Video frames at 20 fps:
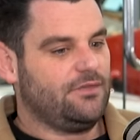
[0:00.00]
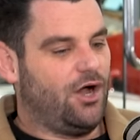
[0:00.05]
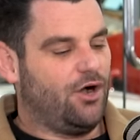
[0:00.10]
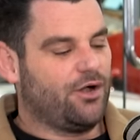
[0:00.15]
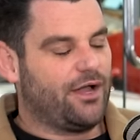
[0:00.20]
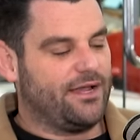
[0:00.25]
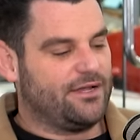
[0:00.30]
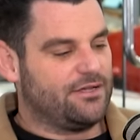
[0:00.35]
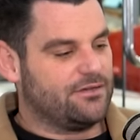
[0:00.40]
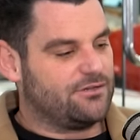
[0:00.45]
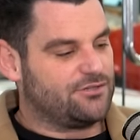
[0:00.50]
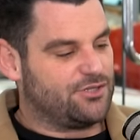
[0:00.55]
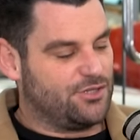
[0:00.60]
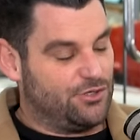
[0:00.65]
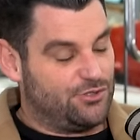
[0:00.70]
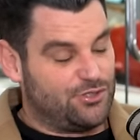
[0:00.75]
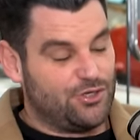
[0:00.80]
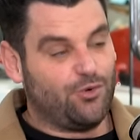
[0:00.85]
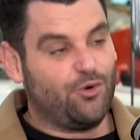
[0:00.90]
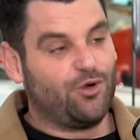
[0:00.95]
okay, so
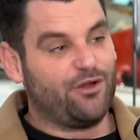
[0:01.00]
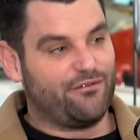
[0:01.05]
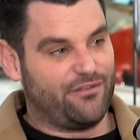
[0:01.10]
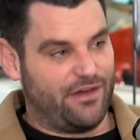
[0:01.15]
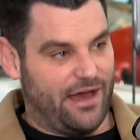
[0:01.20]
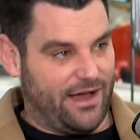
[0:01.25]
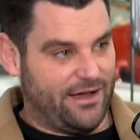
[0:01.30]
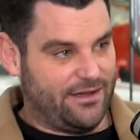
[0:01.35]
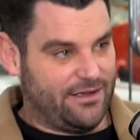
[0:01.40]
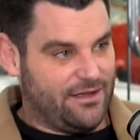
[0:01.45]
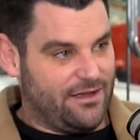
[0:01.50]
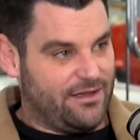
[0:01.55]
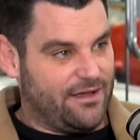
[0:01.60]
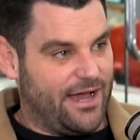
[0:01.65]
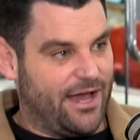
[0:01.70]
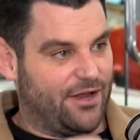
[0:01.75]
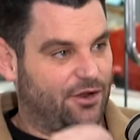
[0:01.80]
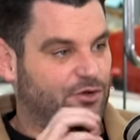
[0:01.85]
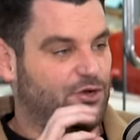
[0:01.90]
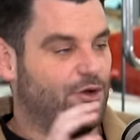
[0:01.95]
you do all of that
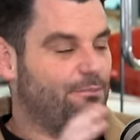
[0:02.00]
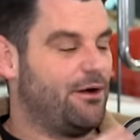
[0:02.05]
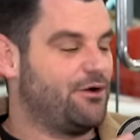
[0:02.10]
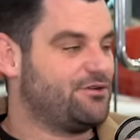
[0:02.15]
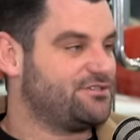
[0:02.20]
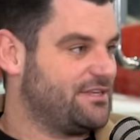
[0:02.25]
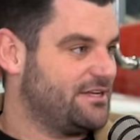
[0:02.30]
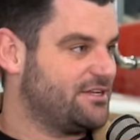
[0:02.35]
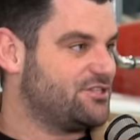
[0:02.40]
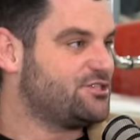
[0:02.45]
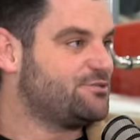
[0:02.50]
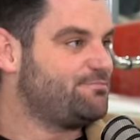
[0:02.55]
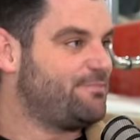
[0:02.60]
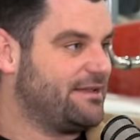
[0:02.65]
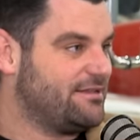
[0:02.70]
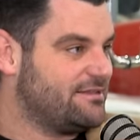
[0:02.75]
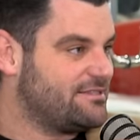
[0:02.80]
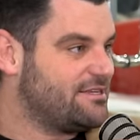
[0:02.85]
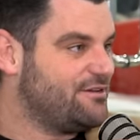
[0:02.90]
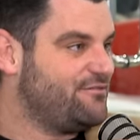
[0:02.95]
and on your most
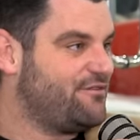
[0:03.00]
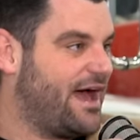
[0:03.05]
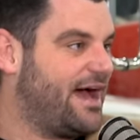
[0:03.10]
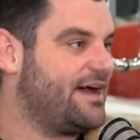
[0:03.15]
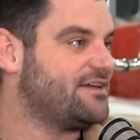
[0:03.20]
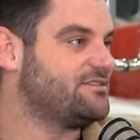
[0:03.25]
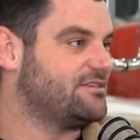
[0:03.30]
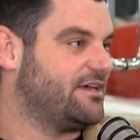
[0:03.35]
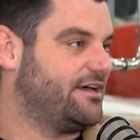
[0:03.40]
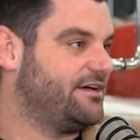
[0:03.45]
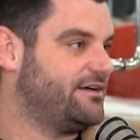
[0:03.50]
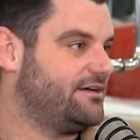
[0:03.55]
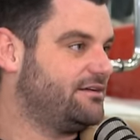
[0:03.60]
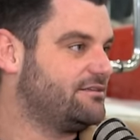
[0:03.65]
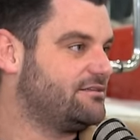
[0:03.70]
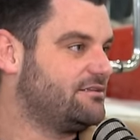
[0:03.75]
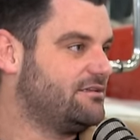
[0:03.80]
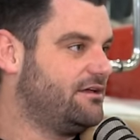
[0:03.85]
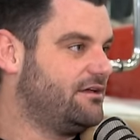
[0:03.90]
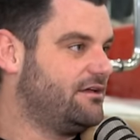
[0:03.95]
expensive asset,
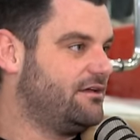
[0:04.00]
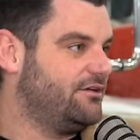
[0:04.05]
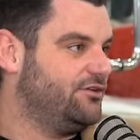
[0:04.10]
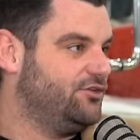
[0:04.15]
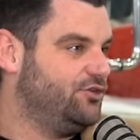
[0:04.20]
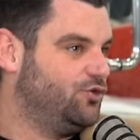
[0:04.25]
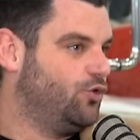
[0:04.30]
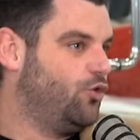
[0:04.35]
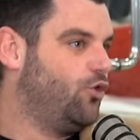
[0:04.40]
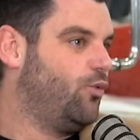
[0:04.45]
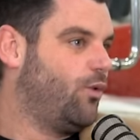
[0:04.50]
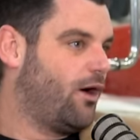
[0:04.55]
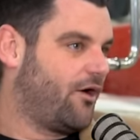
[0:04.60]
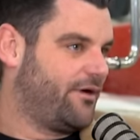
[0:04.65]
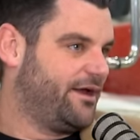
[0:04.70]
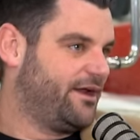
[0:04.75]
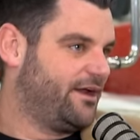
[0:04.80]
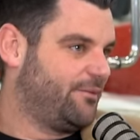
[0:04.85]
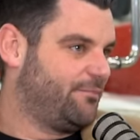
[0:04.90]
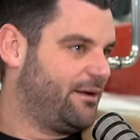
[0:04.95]
you're
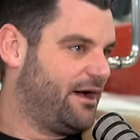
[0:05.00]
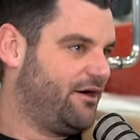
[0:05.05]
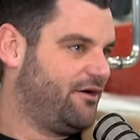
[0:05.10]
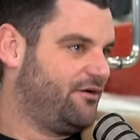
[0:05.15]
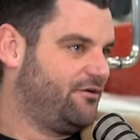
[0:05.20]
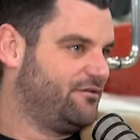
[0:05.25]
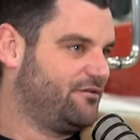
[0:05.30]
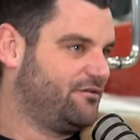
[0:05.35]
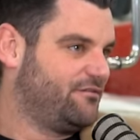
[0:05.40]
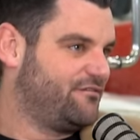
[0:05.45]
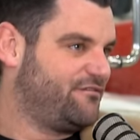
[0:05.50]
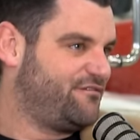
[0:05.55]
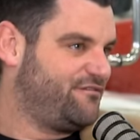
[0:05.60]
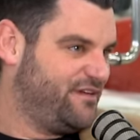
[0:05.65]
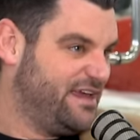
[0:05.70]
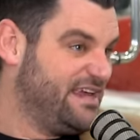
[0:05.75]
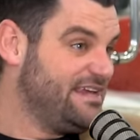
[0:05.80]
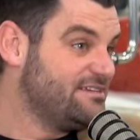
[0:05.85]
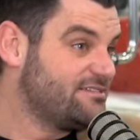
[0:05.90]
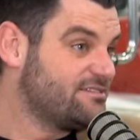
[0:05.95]
worrying about
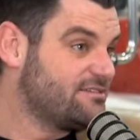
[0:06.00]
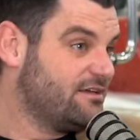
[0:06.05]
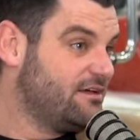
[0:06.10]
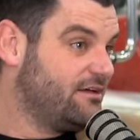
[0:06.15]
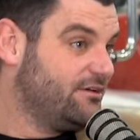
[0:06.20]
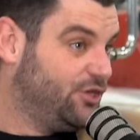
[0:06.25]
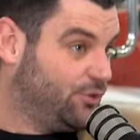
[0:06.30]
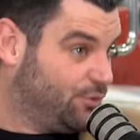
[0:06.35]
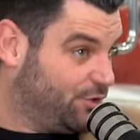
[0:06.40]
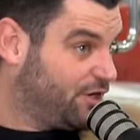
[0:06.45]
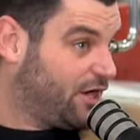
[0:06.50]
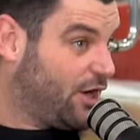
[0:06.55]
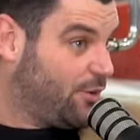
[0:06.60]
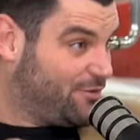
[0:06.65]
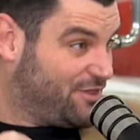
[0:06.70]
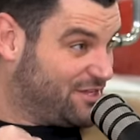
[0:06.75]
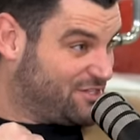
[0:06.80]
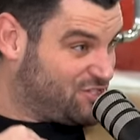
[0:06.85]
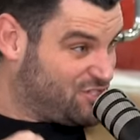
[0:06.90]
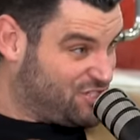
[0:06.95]
fees. You want to go
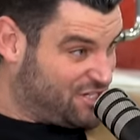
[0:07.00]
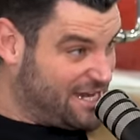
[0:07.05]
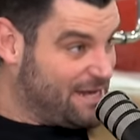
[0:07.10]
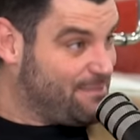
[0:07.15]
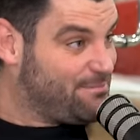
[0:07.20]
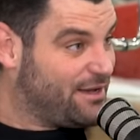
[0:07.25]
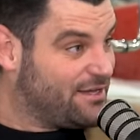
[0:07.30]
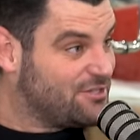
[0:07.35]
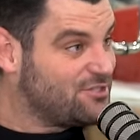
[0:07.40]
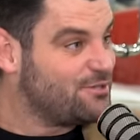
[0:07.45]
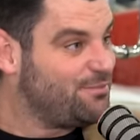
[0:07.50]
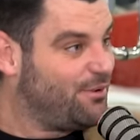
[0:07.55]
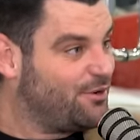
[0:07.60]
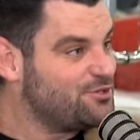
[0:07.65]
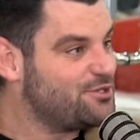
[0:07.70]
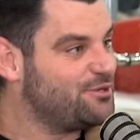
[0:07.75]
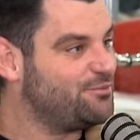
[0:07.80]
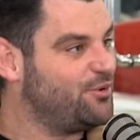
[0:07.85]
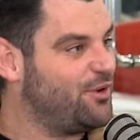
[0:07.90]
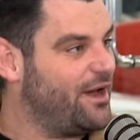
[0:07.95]
with the cheapest
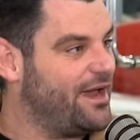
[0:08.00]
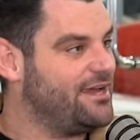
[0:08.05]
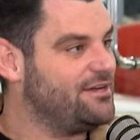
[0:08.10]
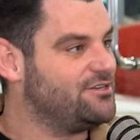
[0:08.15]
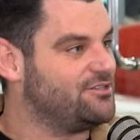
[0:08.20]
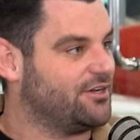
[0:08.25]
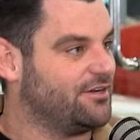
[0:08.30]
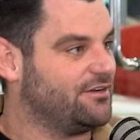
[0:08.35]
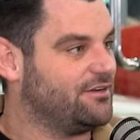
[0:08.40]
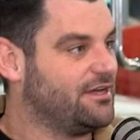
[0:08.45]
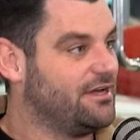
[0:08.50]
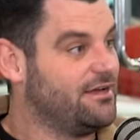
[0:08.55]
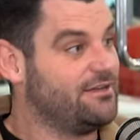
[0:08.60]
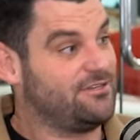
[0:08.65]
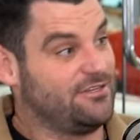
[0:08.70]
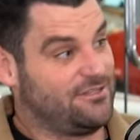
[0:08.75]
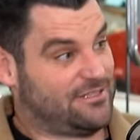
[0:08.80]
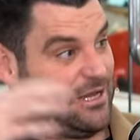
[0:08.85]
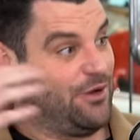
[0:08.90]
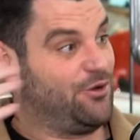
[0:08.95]
possible agent
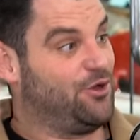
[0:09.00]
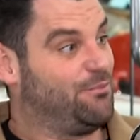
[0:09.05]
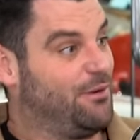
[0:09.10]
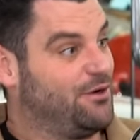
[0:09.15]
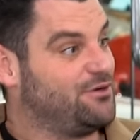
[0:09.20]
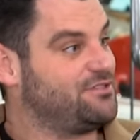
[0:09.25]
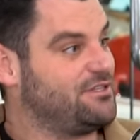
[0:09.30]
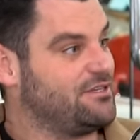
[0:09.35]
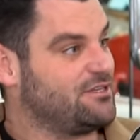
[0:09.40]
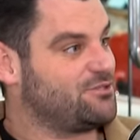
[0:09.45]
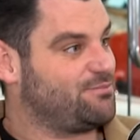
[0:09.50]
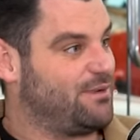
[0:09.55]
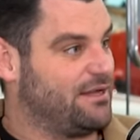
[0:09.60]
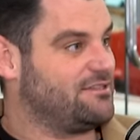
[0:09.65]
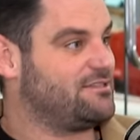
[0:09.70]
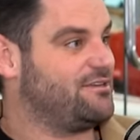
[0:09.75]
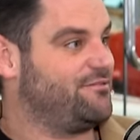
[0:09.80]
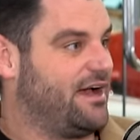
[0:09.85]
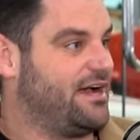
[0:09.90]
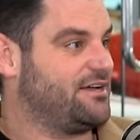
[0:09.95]
to sell your most expensive